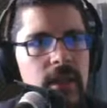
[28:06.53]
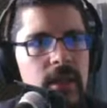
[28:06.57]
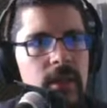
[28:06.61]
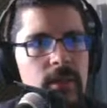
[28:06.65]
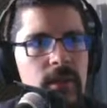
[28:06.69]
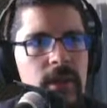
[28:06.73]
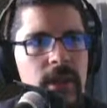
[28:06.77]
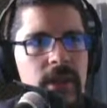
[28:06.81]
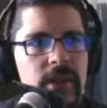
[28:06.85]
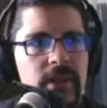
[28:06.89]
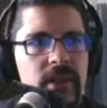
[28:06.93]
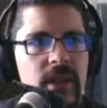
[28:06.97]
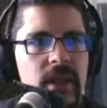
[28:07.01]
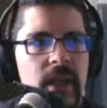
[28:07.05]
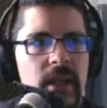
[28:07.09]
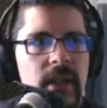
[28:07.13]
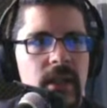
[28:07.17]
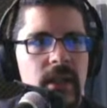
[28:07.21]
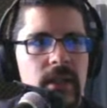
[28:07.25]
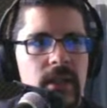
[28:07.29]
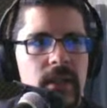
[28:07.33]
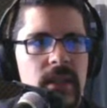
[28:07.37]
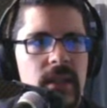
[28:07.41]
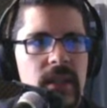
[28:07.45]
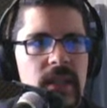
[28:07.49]
Want to talk,
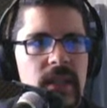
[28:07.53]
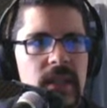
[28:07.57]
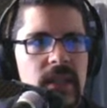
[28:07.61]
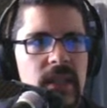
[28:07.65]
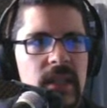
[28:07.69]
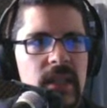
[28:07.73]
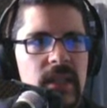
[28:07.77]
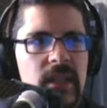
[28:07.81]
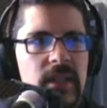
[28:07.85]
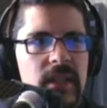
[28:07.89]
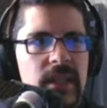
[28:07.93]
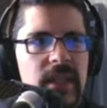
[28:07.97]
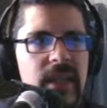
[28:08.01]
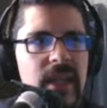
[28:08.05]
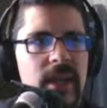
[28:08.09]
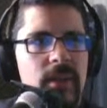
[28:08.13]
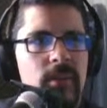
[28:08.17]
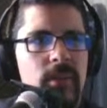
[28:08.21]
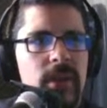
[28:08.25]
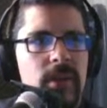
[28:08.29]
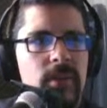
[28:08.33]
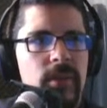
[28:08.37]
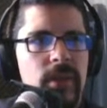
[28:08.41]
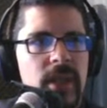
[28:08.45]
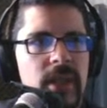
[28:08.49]

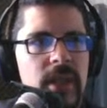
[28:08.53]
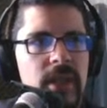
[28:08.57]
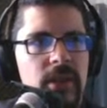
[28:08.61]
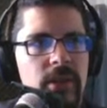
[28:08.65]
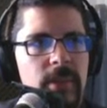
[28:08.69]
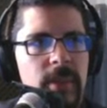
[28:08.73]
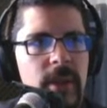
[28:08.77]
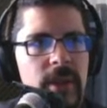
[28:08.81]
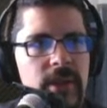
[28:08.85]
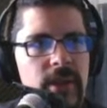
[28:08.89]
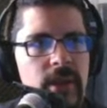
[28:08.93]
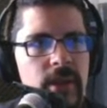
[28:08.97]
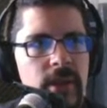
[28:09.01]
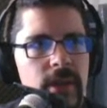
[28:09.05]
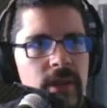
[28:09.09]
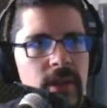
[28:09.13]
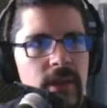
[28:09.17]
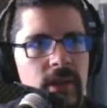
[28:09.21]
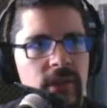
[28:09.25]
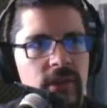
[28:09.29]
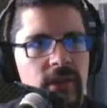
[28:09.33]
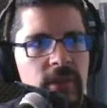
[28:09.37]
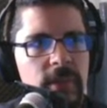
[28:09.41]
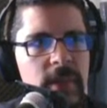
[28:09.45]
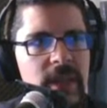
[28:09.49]
one of these about the
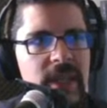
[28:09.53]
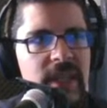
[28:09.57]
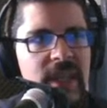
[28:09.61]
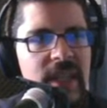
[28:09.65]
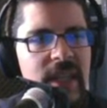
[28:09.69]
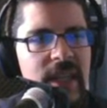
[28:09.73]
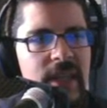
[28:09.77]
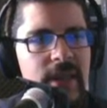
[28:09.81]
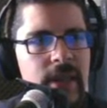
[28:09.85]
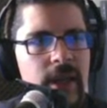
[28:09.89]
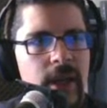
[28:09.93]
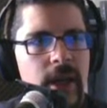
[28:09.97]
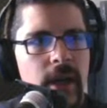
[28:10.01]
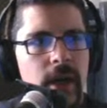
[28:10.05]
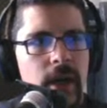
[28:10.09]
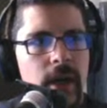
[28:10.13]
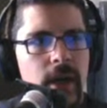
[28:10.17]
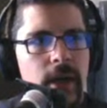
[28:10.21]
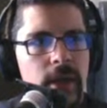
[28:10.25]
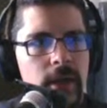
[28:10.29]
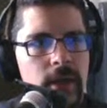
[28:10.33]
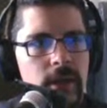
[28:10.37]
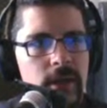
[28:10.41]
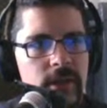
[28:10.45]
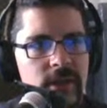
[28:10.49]
speaking in the
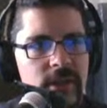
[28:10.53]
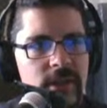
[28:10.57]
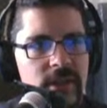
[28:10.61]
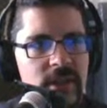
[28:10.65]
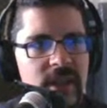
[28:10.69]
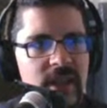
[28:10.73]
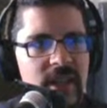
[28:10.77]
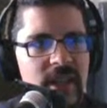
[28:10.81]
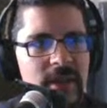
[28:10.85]
heart.